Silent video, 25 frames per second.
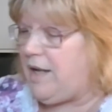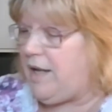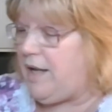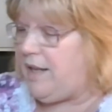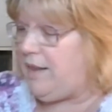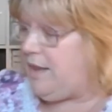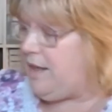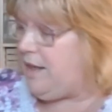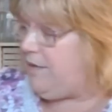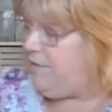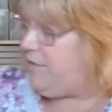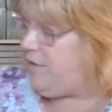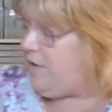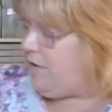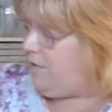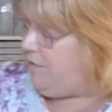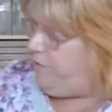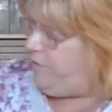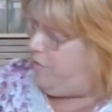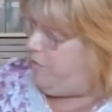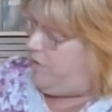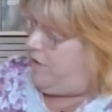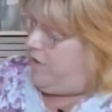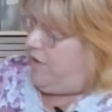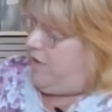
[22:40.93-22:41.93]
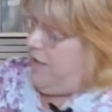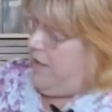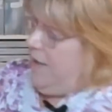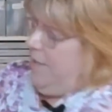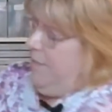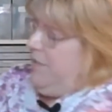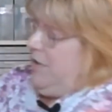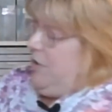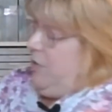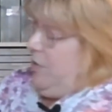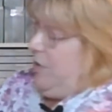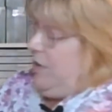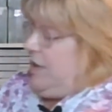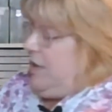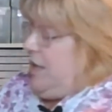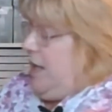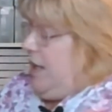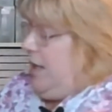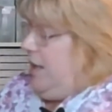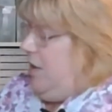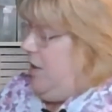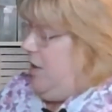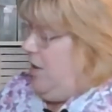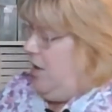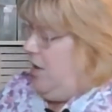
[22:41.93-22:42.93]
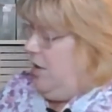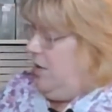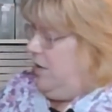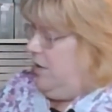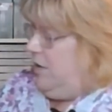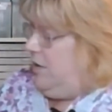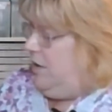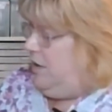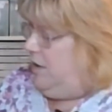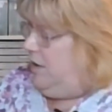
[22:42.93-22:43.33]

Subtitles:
I love all 4 of them, so it's kind of hard.